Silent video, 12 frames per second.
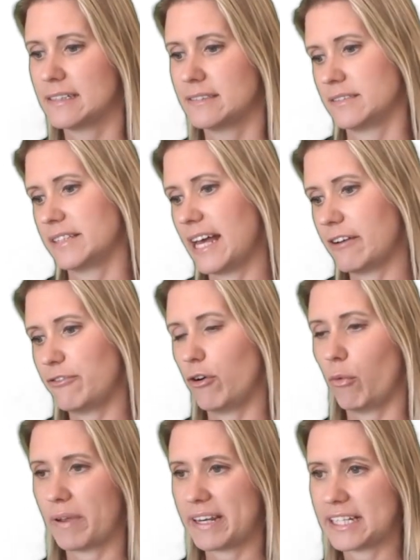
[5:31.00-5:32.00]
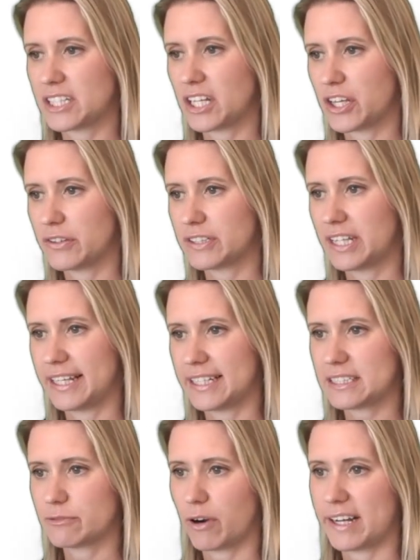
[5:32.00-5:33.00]
Therefore, we need to use
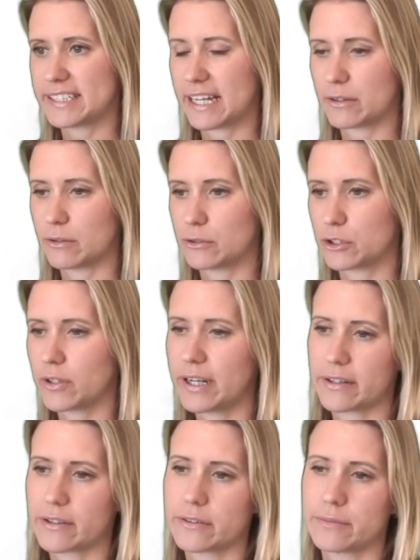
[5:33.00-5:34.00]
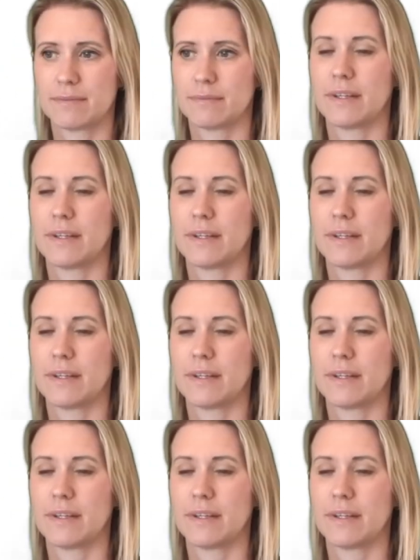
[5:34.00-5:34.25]
this right angle triangle.